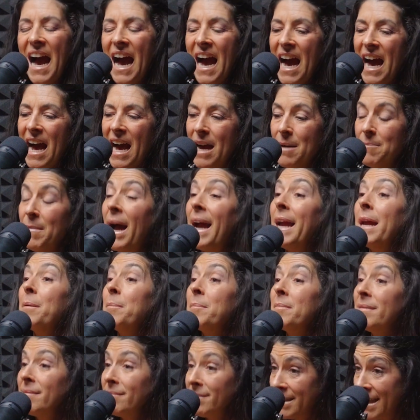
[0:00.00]
I
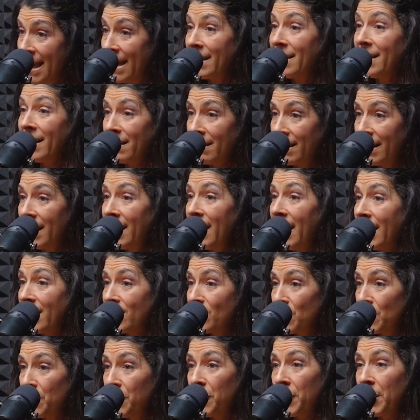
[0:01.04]
am technically
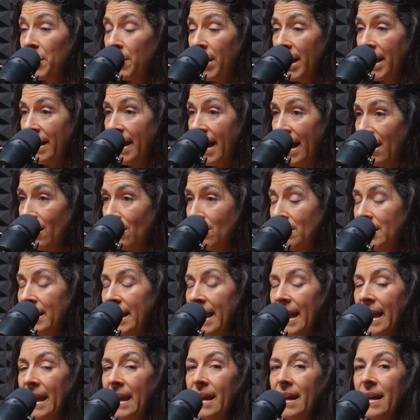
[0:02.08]
cancer-free right now.